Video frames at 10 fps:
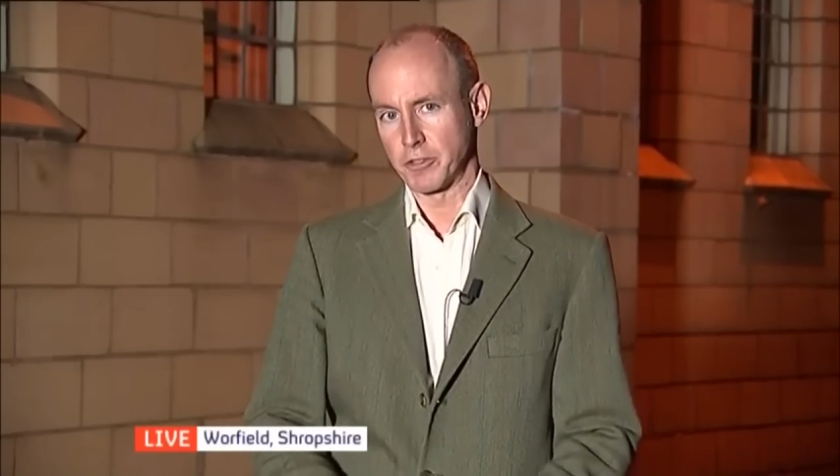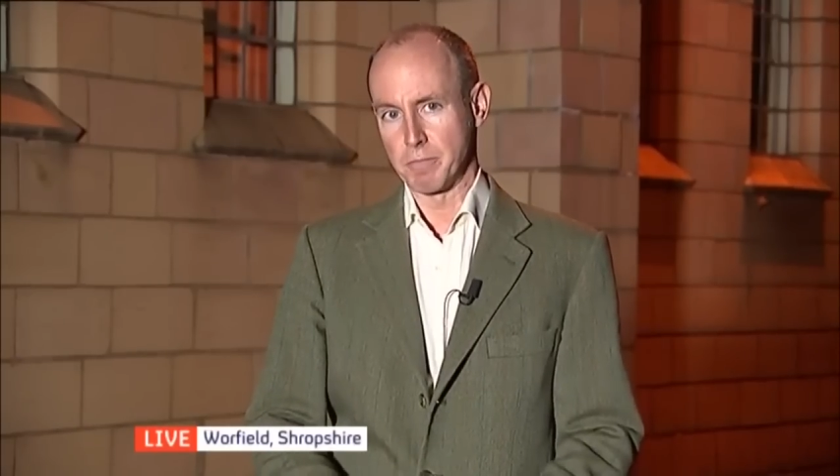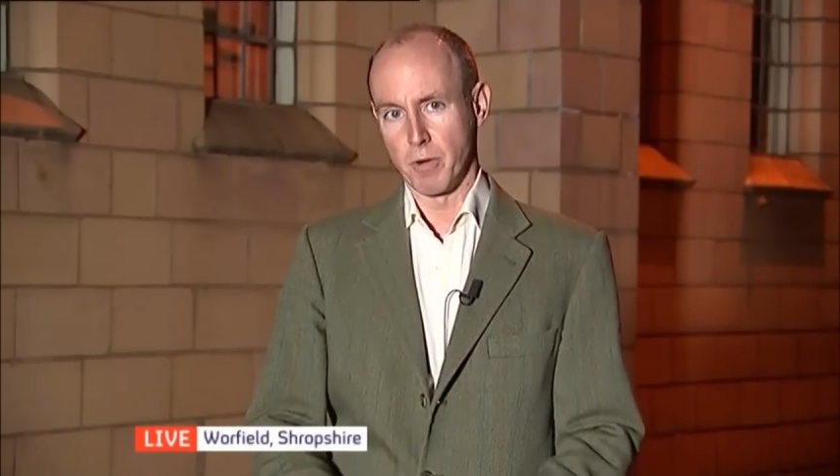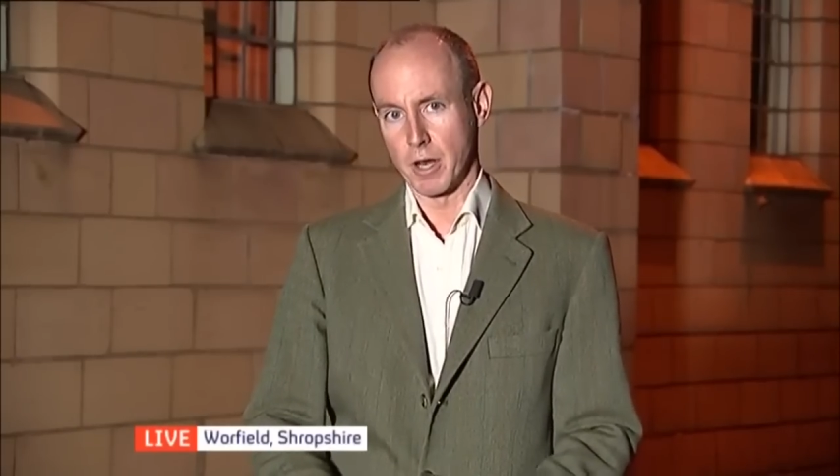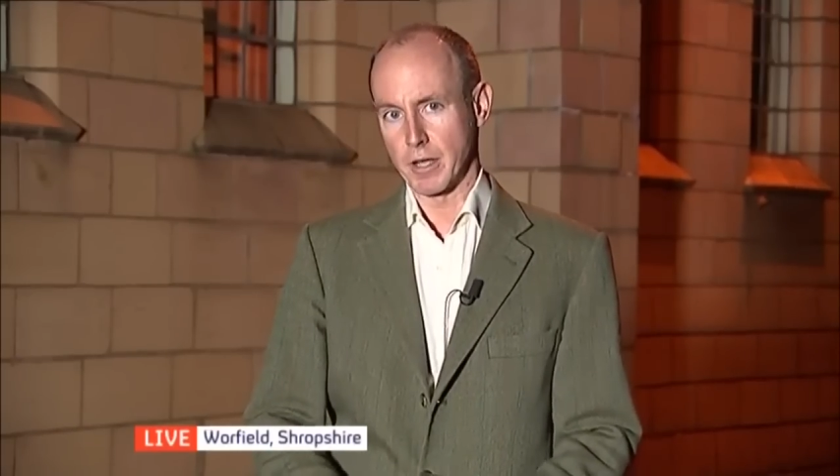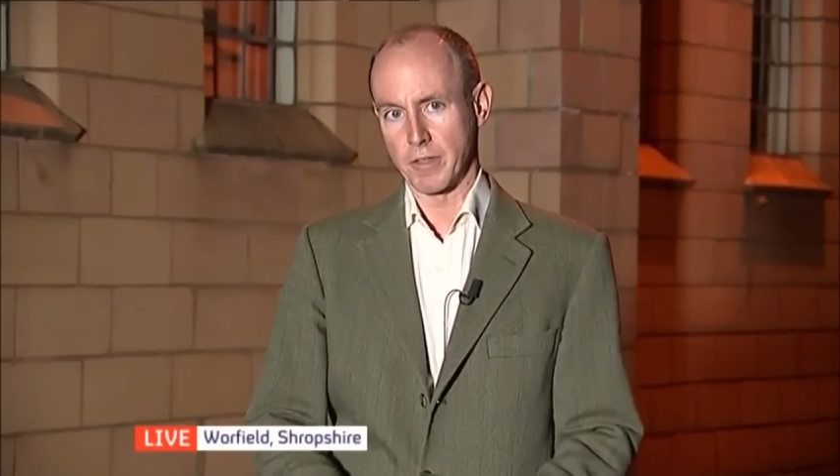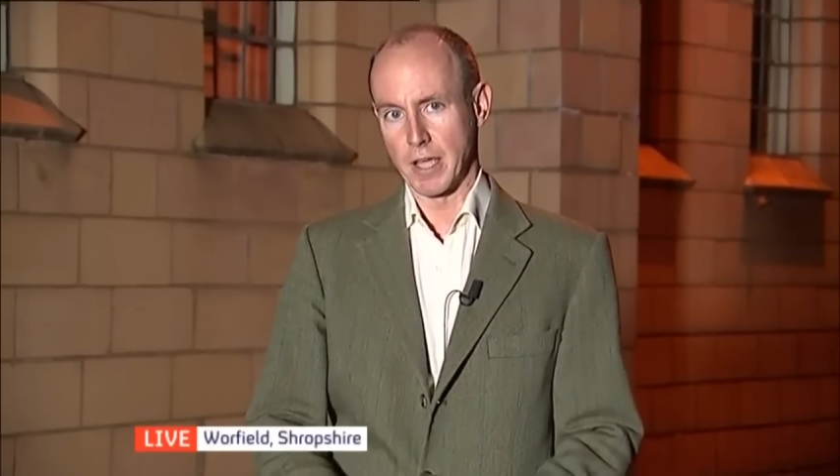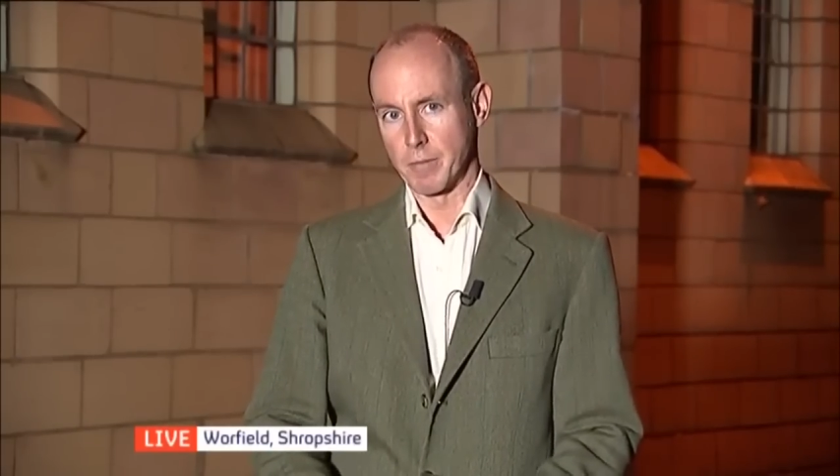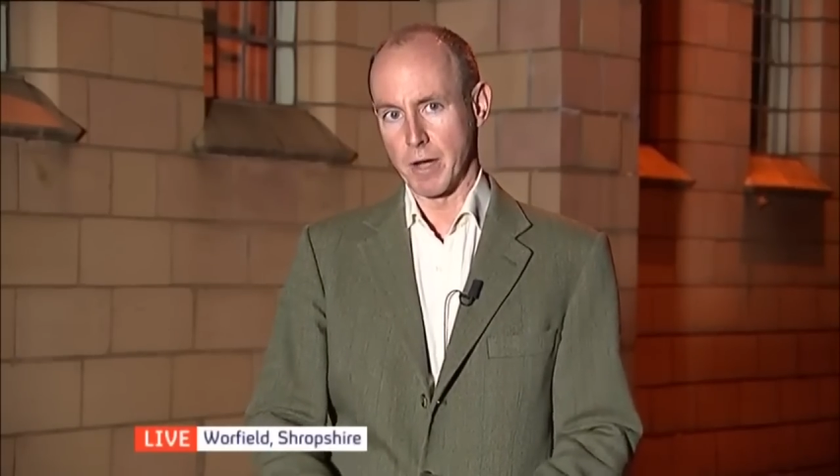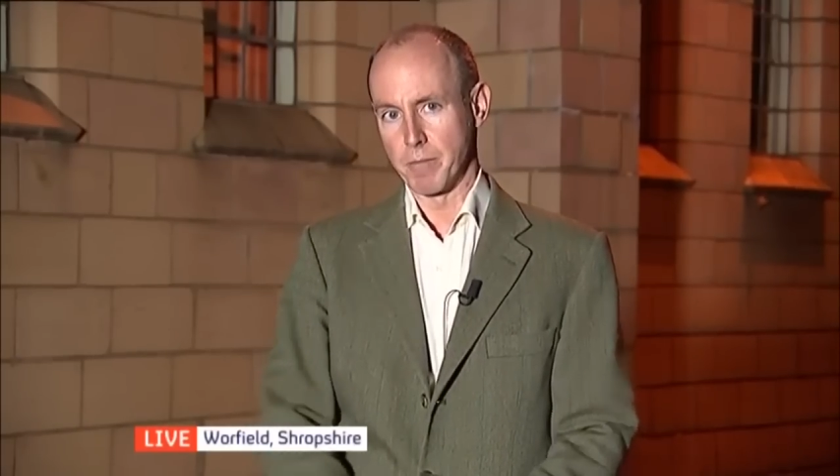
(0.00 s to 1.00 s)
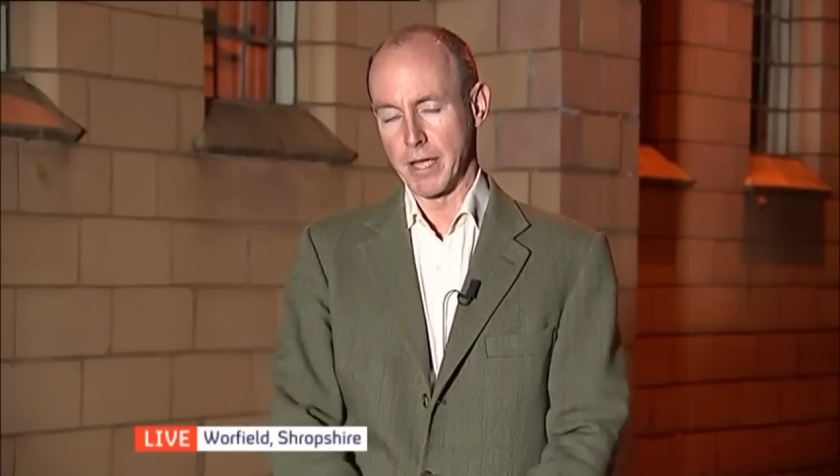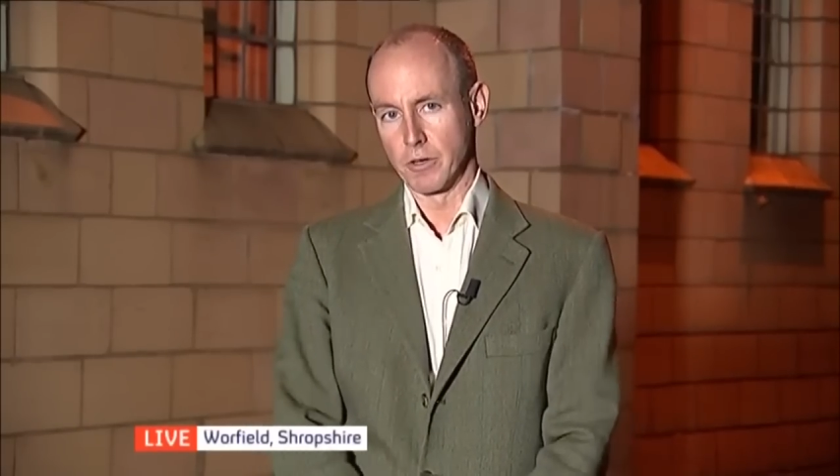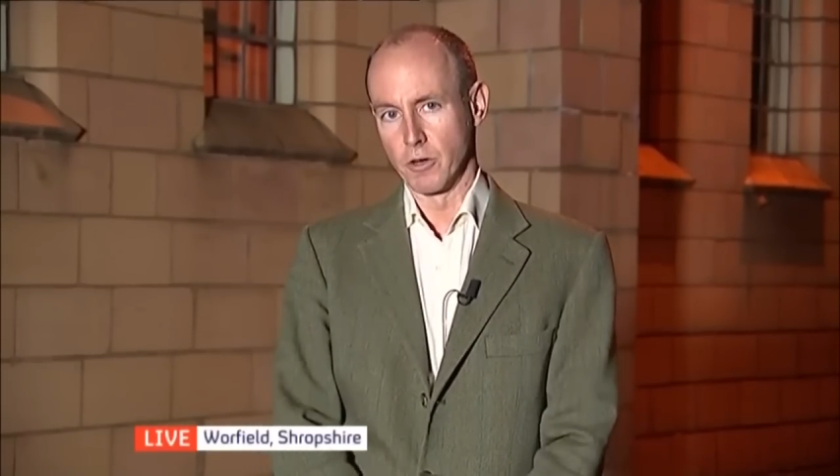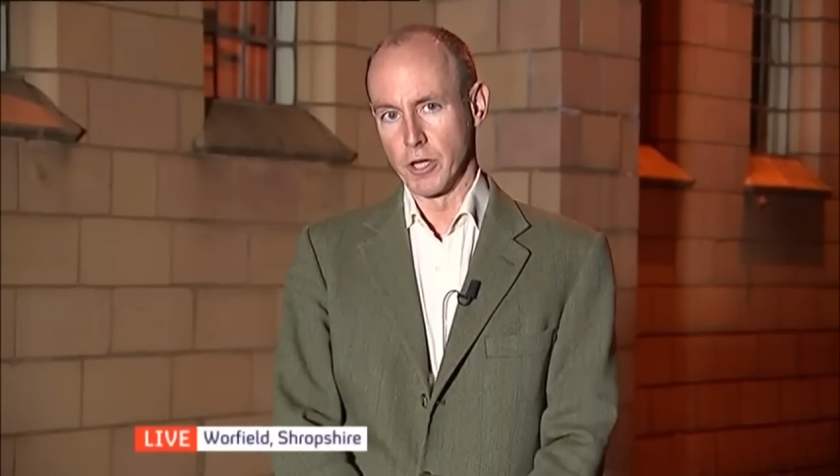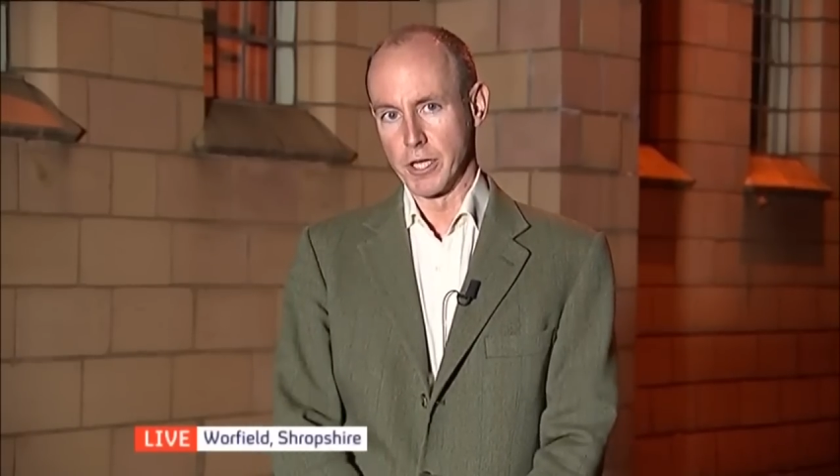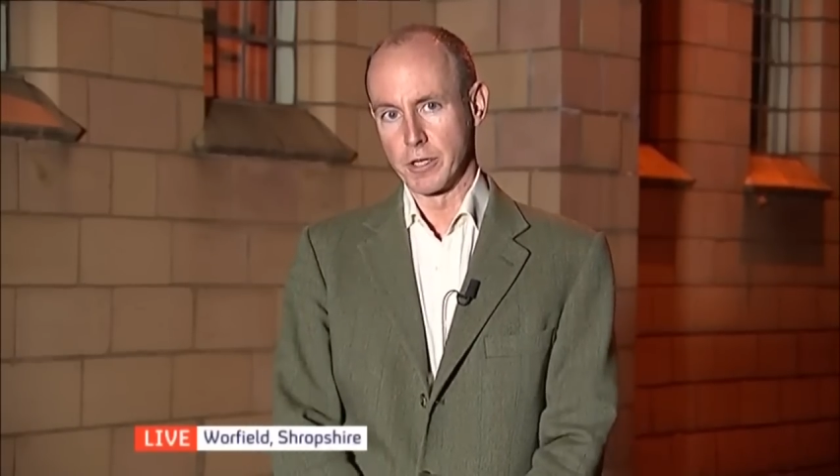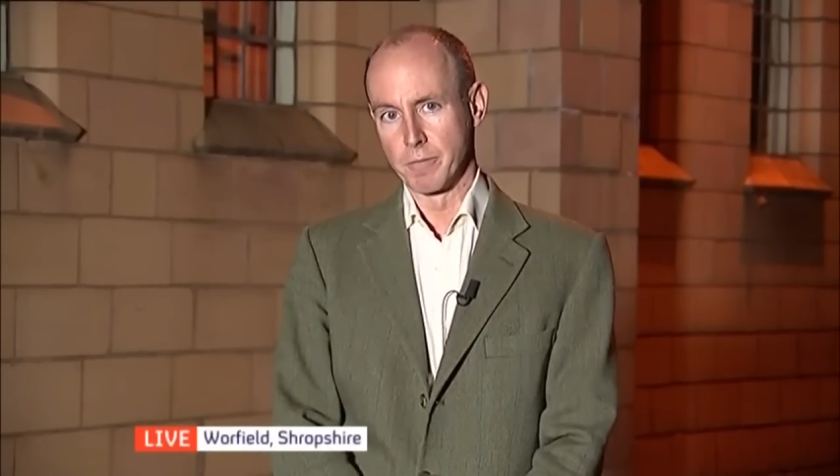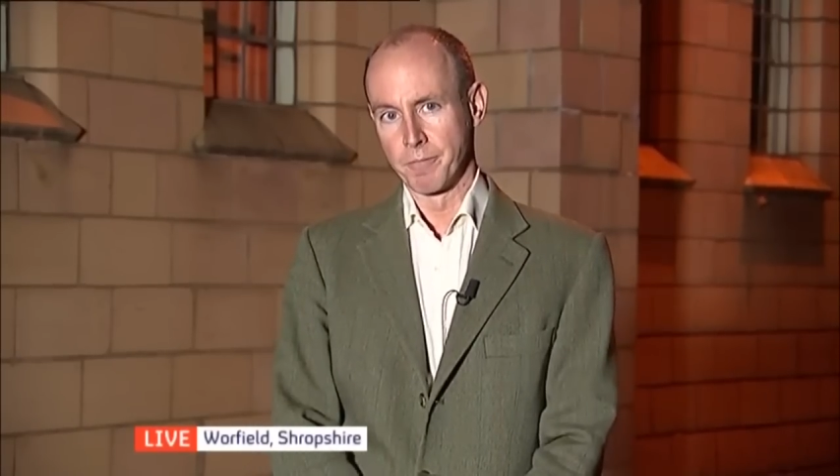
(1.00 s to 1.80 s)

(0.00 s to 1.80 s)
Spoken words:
symbolic thing about being annoyed.